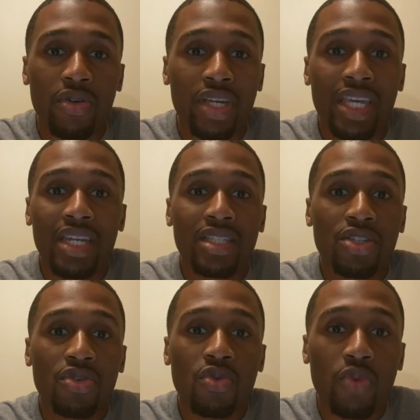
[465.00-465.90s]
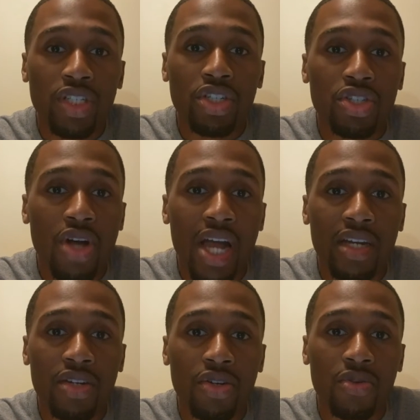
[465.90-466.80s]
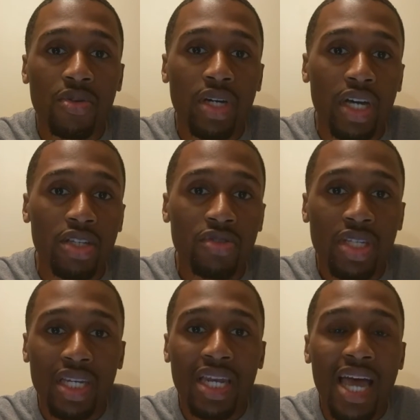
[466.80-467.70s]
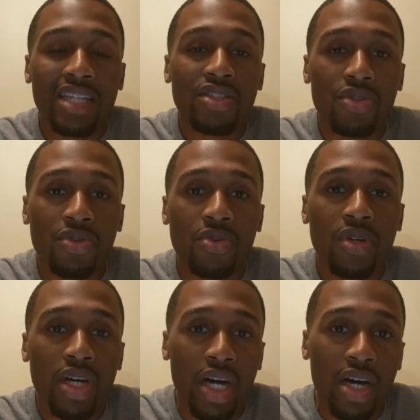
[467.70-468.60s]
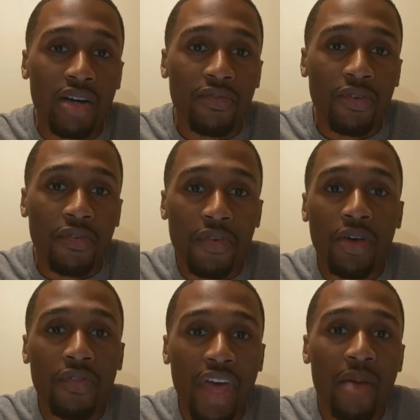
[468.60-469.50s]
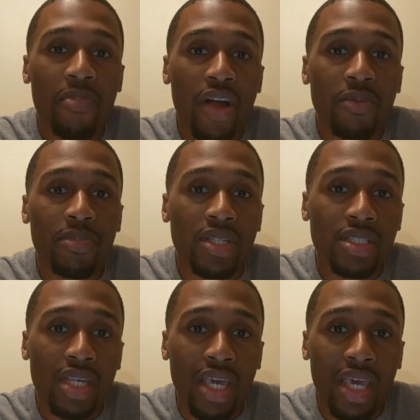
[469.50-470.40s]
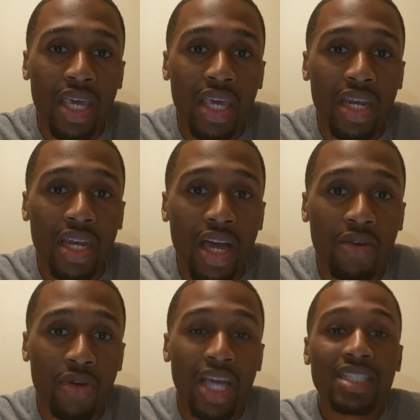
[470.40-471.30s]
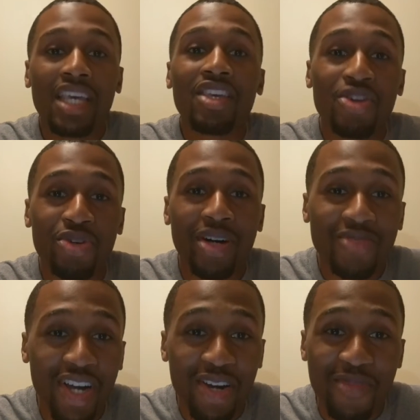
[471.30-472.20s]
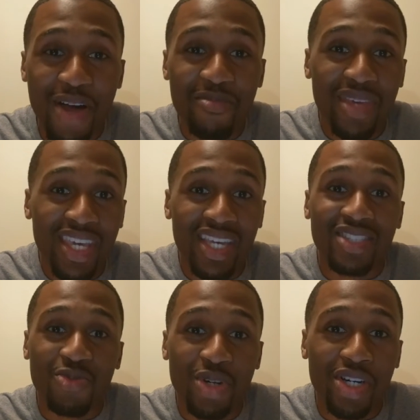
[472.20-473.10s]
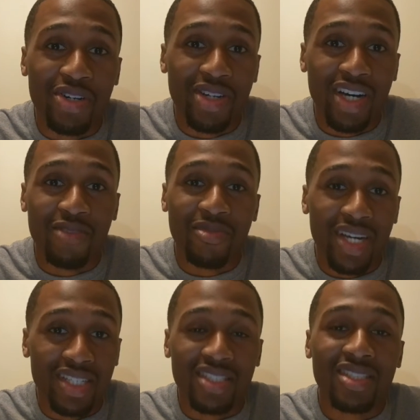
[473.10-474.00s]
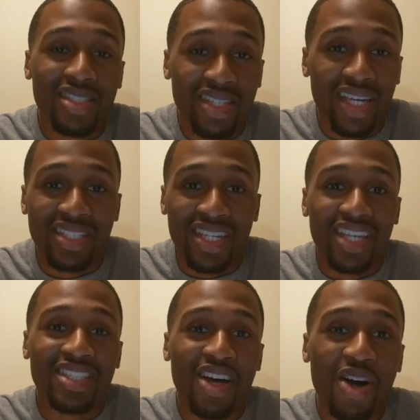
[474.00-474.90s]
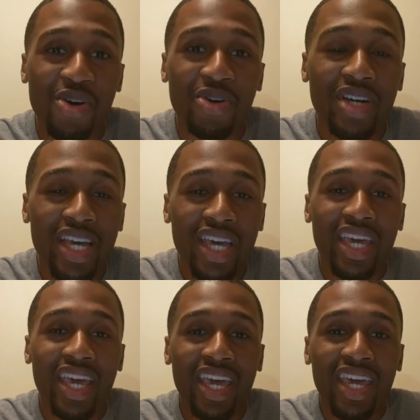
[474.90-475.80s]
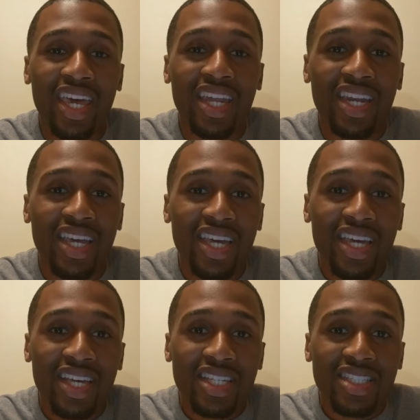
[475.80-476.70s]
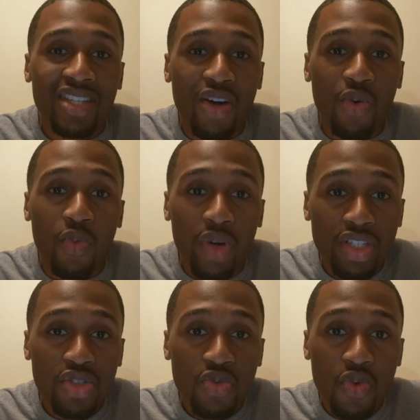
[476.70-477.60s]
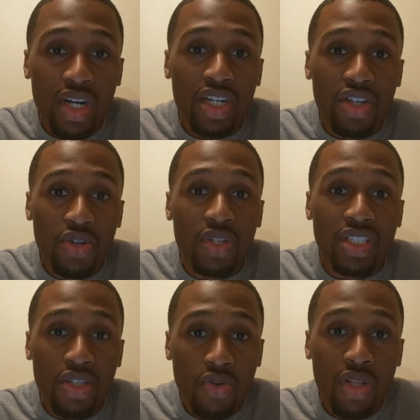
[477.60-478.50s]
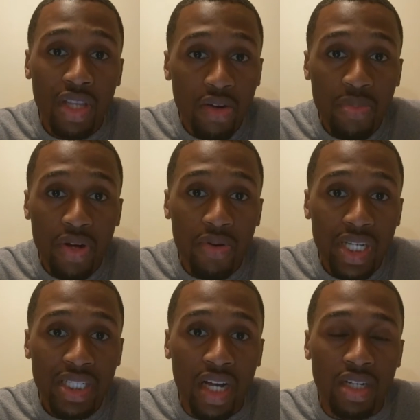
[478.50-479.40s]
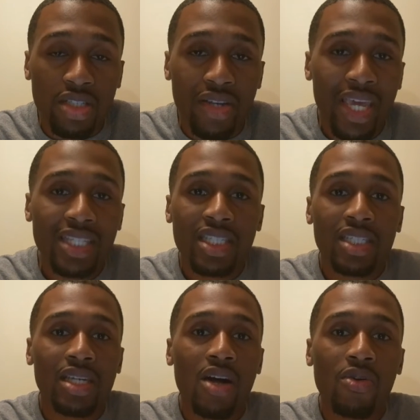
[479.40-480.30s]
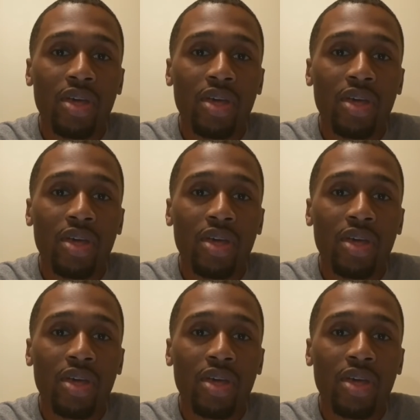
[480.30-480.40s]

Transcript: get into what you're trying to do. You tend not to fulfill that purpose. And when I say you, I'm talking about me as well, us as a whole. And so what you want to do is do a little bit of research. You can't just go